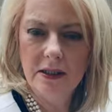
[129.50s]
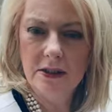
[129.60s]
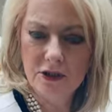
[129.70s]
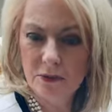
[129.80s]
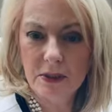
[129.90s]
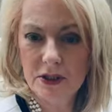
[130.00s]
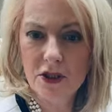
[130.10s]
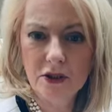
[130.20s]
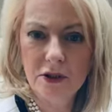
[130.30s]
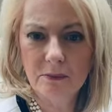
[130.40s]
to
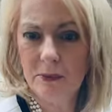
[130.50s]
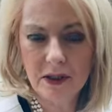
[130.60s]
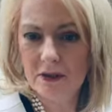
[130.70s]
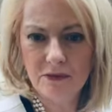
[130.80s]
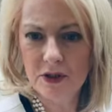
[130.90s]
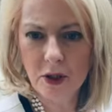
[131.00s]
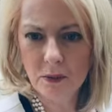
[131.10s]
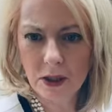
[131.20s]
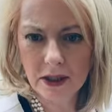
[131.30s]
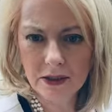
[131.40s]
return them if you don't
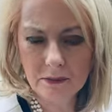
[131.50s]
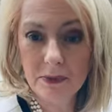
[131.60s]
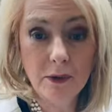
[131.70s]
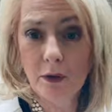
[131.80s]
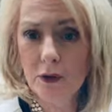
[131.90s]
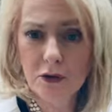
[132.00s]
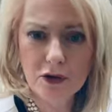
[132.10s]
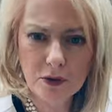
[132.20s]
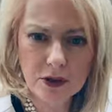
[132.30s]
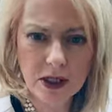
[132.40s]
like them. You've got
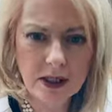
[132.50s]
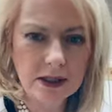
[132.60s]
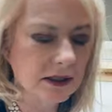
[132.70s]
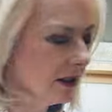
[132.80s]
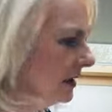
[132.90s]
100 days.